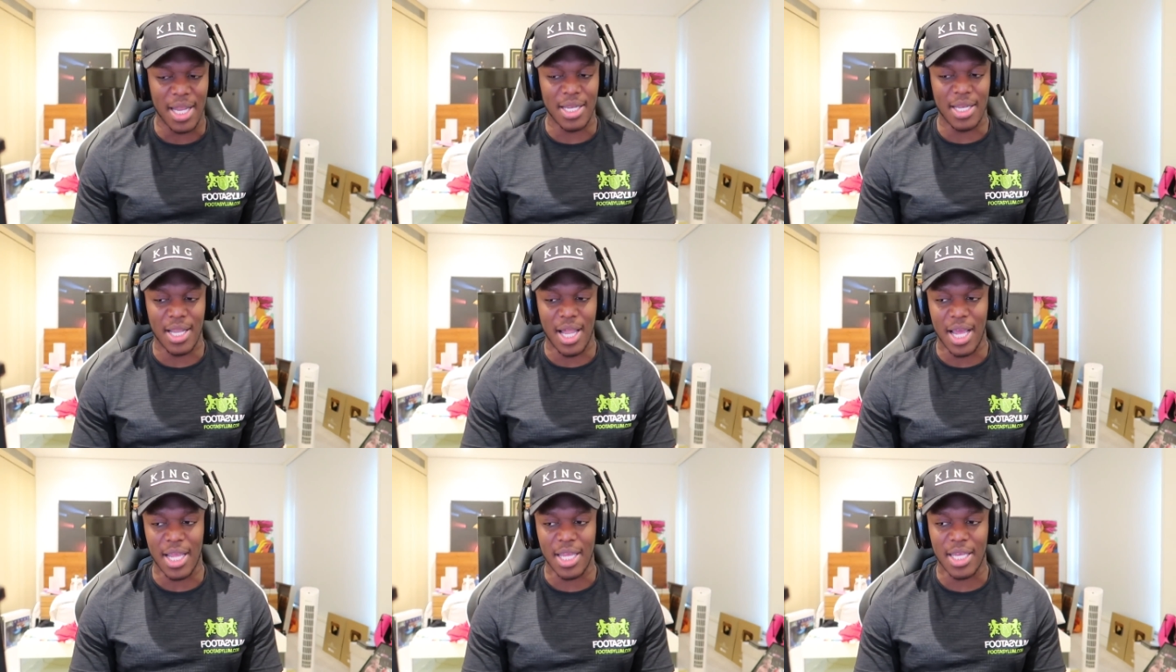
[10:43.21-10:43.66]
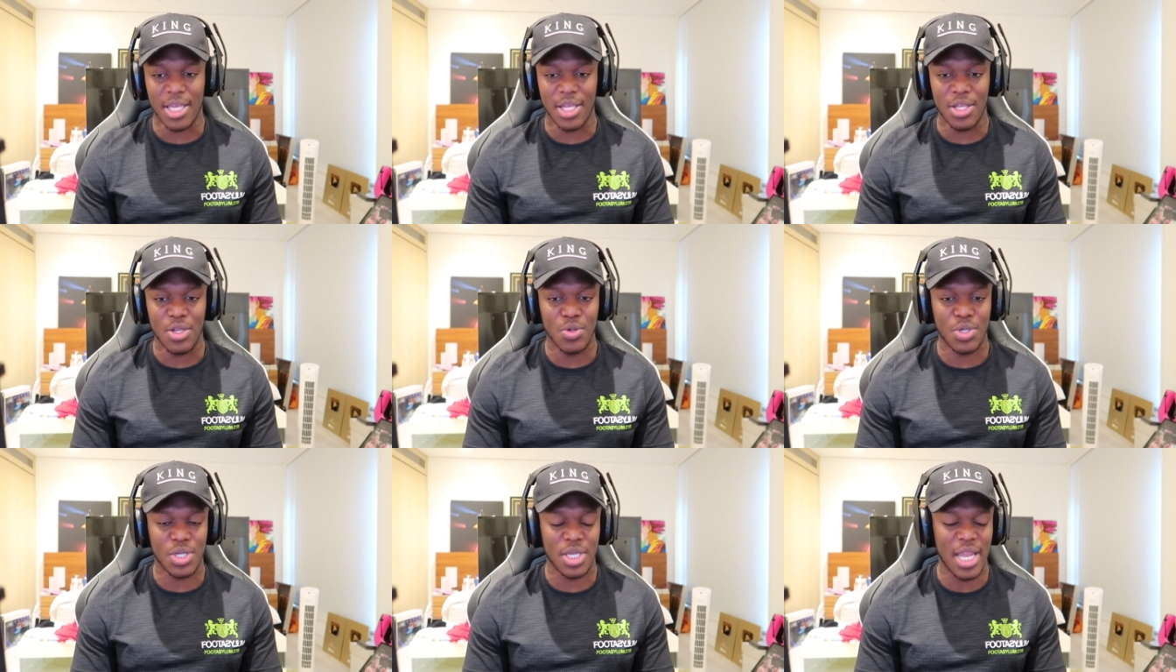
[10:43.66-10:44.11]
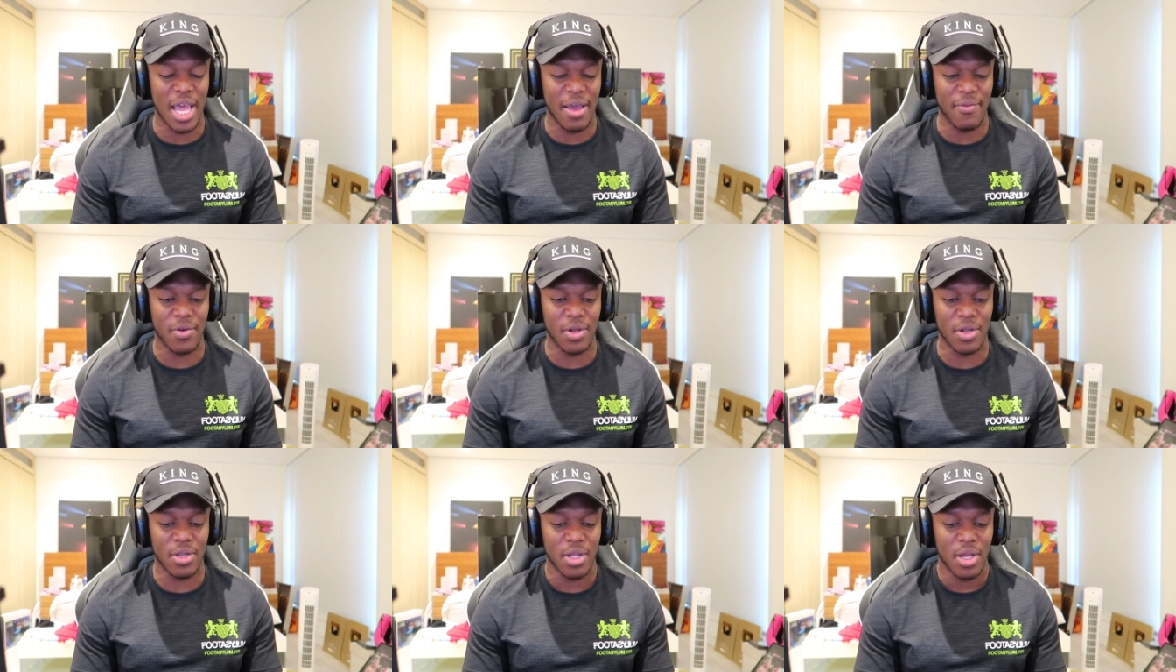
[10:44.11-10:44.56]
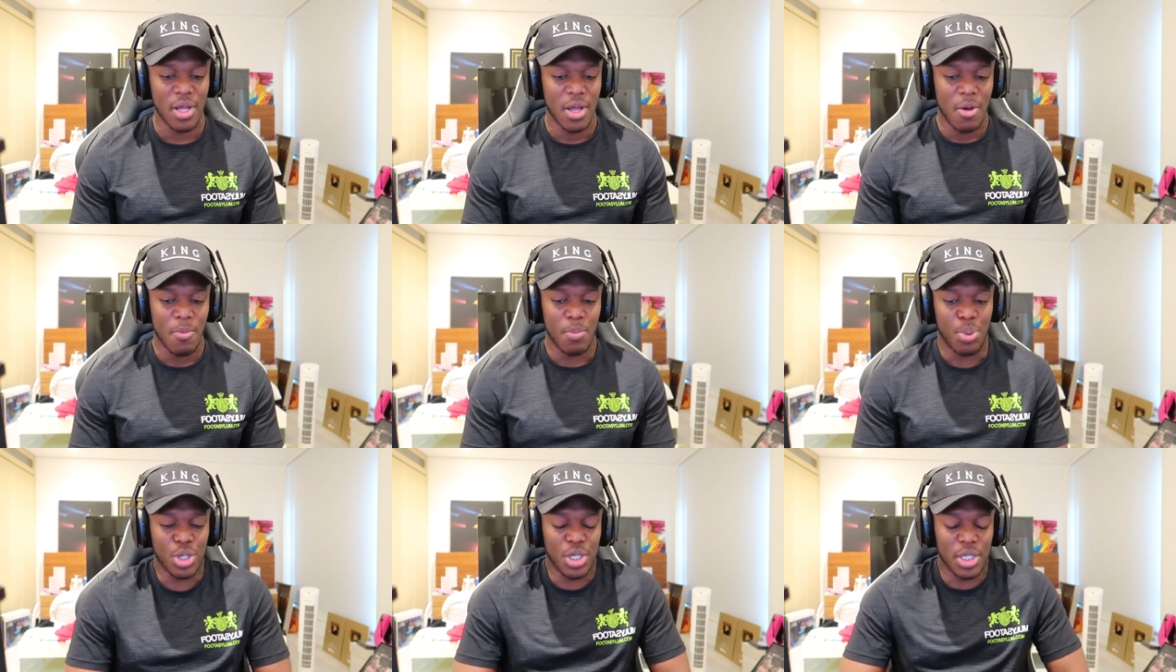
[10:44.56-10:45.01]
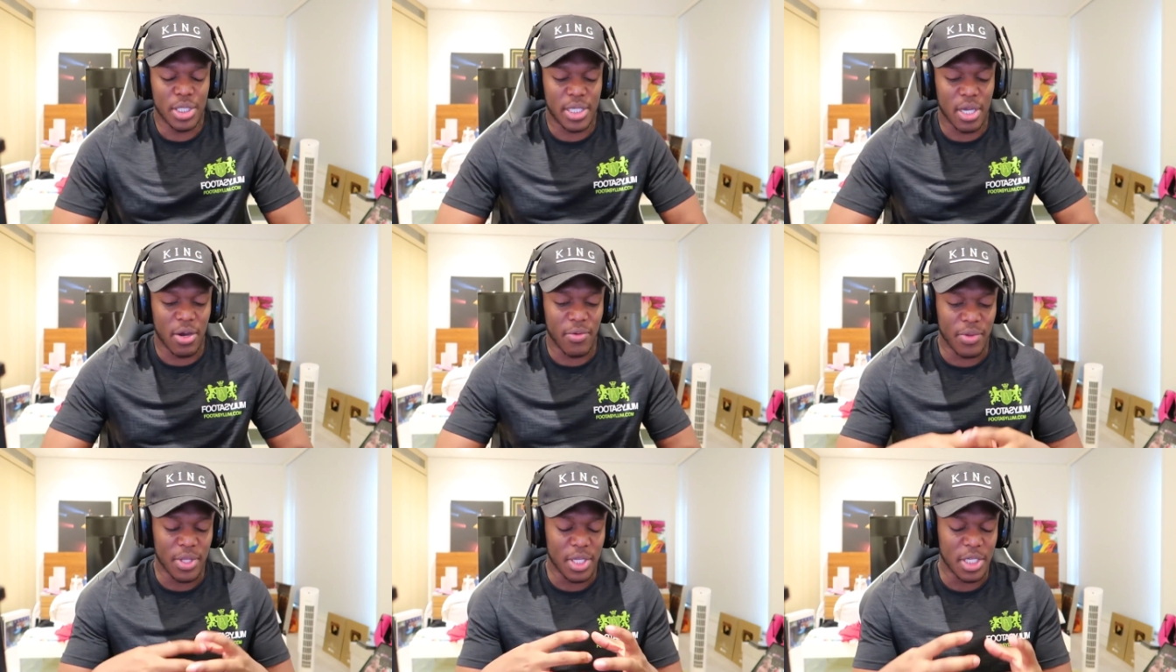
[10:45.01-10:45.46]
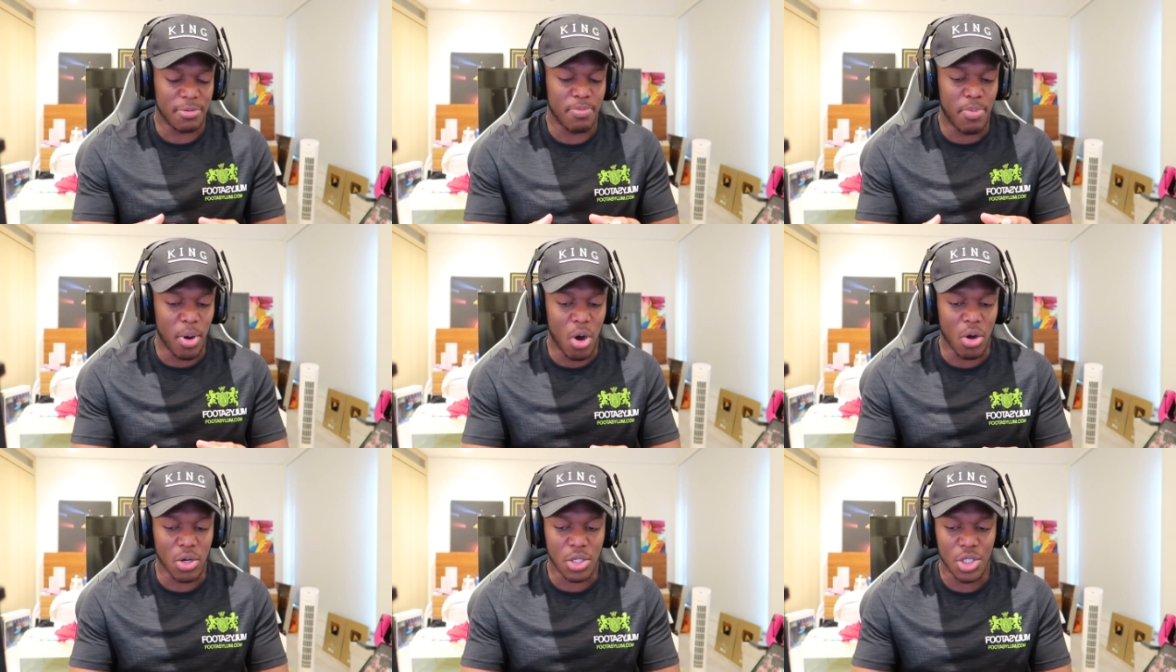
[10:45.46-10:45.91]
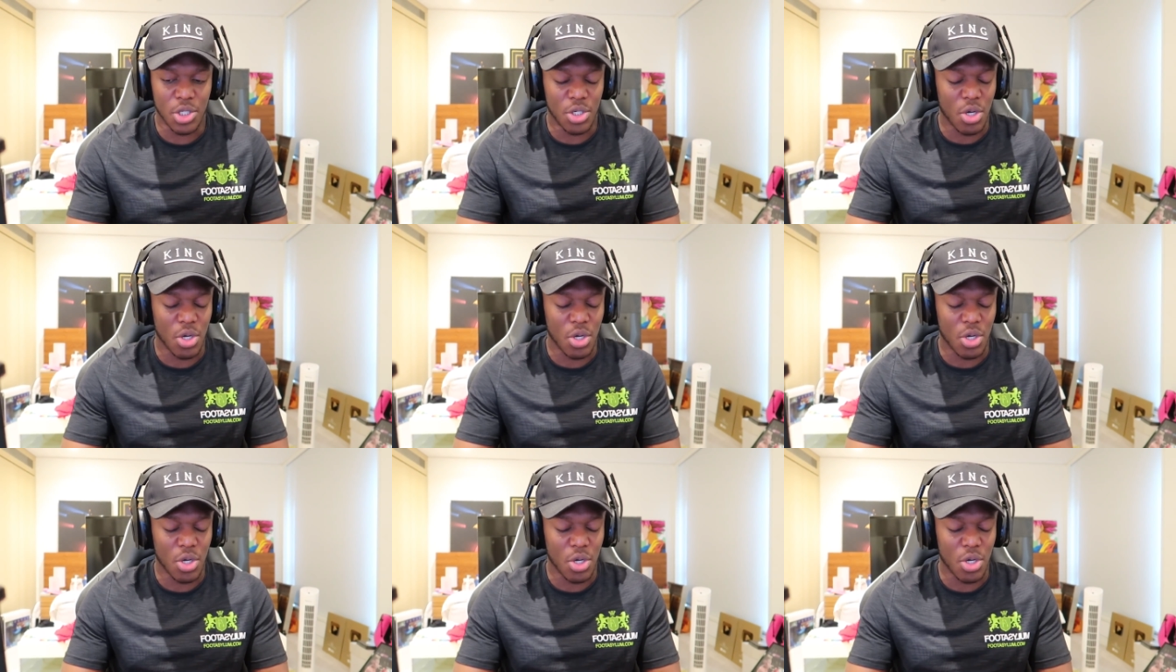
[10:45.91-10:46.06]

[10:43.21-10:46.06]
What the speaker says: And like, you should never put yourself in this box.